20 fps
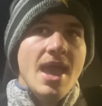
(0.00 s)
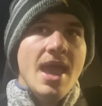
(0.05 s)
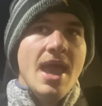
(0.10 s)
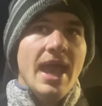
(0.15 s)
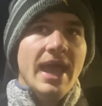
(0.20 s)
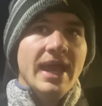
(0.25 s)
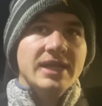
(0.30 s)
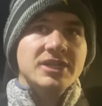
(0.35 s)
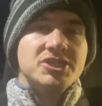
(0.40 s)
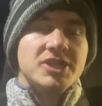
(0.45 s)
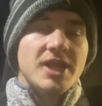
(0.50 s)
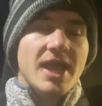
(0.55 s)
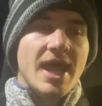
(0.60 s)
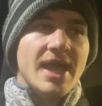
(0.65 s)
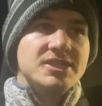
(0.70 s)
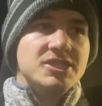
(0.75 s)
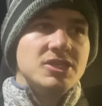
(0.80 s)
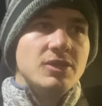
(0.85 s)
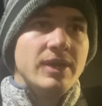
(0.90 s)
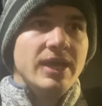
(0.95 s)
And I should have
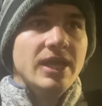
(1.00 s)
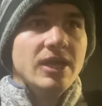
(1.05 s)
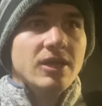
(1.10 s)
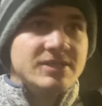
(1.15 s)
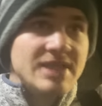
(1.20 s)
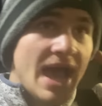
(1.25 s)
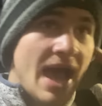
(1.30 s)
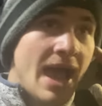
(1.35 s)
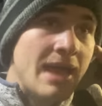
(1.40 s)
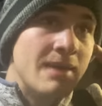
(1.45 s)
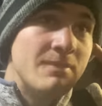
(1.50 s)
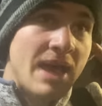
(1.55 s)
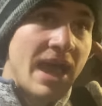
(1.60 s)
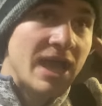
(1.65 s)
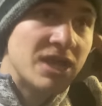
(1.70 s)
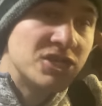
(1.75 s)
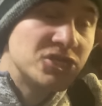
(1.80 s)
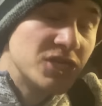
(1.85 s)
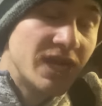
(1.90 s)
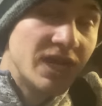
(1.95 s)
had two heaters. I'm
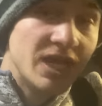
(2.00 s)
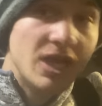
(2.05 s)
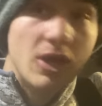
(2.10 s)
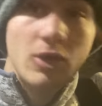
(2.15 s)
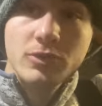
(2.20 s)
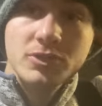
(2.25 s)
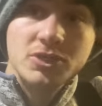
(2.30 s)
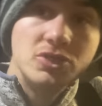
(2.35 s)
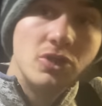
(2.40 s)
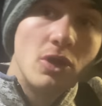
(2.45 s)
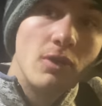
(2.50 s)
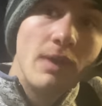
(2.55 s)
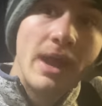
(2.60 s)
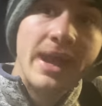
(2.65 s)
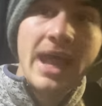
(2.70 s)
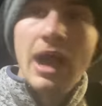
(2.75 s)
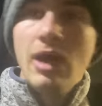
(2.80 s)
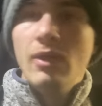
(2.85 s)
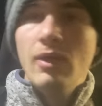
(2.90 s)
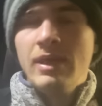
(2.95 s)
actually gonna go to a store right
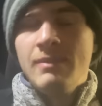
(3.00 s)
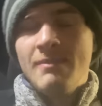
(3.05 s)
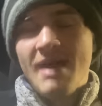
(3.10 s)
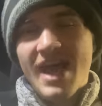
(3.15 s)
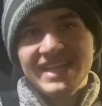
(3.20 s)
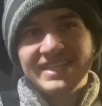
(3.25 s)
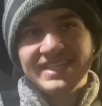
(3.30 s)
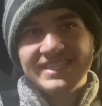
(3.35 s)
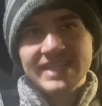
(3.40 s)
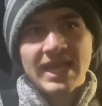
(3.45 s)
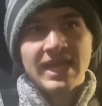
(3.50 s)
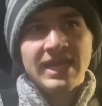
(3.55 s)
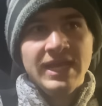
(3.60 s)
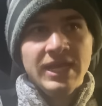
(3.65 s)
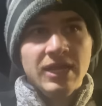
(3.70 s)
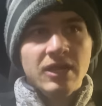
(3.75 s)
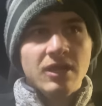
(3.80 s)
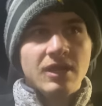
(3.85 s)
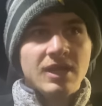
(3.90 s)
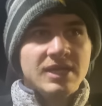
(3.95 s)
now and buy a second
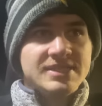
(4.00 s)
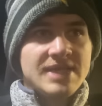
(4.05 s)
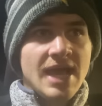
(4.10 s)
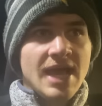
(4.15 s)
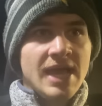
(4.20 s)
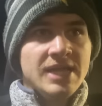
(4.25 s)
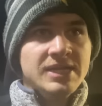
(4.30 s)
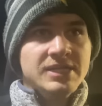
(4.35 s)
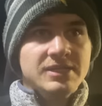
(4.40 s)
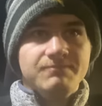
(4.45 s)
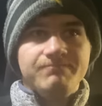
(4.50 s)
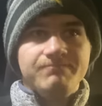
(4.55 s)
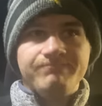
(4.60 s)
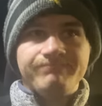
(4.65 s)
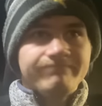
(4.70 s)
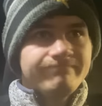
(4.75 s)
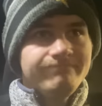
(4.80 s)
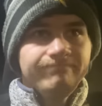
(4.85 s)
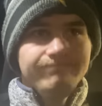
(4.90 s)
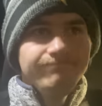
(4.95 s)
heater because
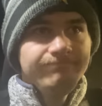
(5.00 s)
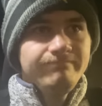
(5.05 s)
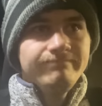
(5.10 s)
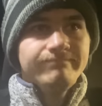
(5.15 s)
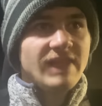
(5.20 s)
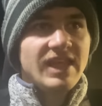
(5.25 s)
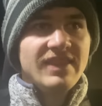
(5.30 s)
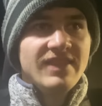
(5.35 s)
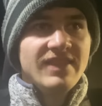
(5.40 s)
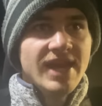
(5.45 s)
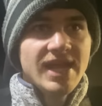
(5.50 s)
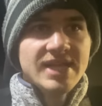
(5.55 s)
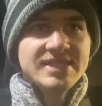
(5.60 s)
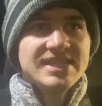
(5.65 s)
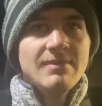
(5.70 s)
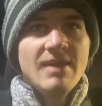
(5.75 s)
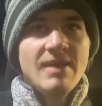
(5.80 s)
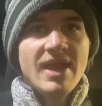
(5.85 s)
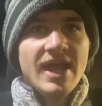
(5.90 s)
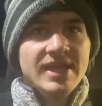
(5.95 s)
the next
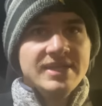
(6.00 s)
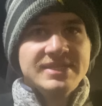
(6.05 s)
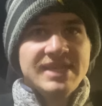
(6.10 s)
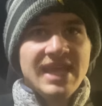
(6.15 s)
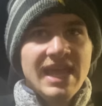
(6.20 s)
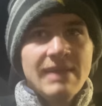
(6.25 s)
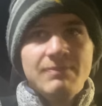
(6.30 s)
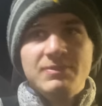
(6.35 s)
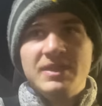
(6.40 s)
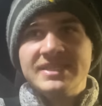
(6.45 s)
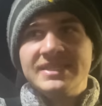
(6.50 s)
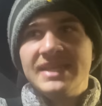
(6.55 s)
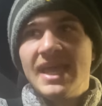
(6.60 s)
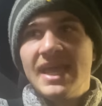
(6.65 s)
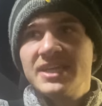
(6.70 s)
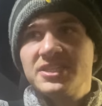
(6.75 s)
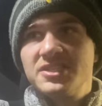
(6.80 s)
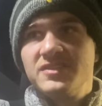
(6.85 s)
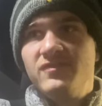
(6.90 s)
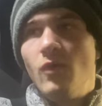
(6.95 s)
time I ice camp, these
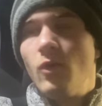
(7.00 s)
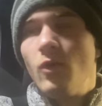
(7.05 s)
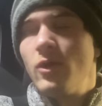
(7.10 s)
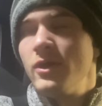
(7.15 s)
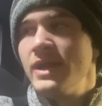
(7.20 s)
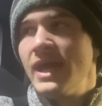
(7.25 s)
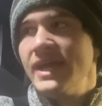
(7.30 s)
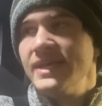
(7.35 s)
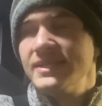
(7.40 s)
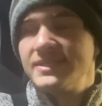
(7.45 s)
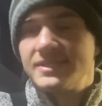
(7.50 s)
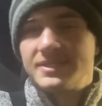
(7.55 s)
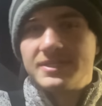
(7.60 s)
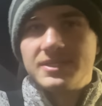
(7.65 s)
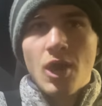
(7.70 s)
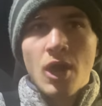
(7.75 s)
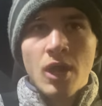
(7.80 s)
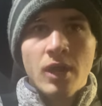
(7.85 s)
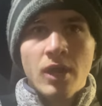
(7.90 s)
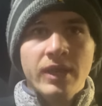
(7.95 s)
next 4 nights
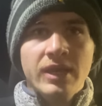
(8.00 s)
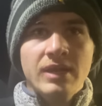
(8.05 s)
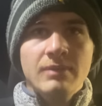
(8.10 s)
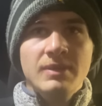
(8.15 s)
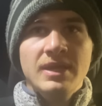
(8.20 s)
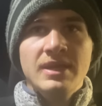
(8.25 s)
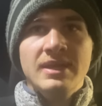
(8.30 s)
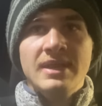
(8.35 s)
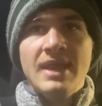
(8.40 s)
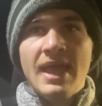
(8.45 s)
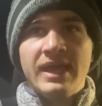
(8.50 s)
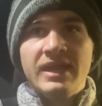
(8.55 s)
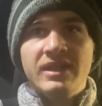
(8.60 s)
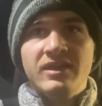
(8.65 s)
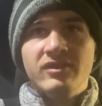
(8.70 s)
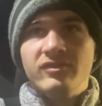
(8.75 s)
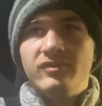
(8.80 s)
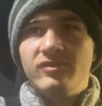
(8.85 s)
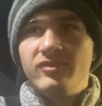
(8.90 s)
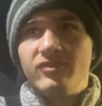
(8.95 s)
are gonna be
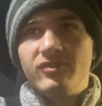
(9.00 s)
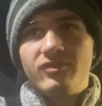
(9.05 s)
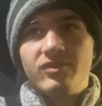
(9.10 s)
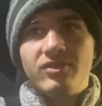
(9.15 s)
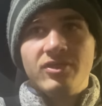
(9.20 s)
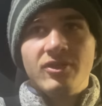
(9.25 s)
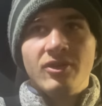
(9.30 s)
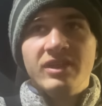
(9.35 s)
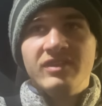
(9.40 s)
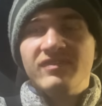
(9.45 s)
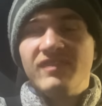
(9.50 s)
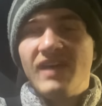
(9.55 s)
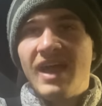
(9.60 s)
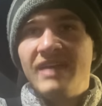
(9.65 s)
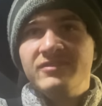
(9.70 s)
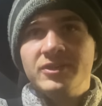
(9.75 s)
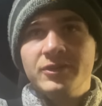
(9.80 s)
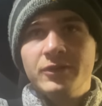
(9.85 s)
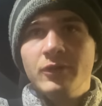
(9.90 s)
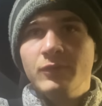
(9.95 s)

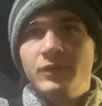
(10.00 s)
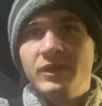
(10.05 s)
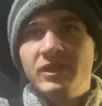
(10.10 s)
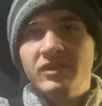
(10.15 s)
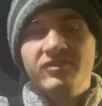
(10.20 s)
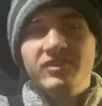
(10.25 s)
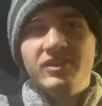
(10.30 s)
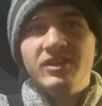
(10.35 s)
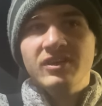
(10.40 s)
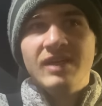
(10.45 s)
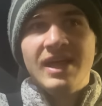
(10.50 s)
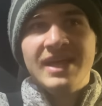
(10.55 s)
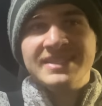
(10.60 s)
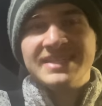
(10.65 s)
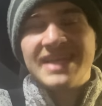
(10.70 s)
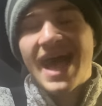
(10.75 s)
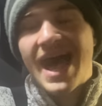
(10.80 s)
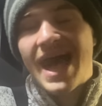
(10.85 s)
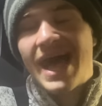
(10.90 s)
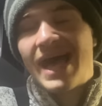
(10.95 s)
-35 degree real feel as a
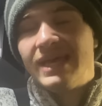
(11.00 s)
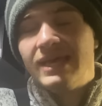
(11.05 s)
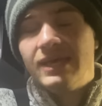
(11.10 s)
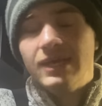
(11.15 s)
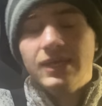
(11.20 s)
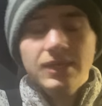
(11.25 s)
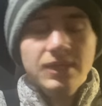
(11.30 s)
high.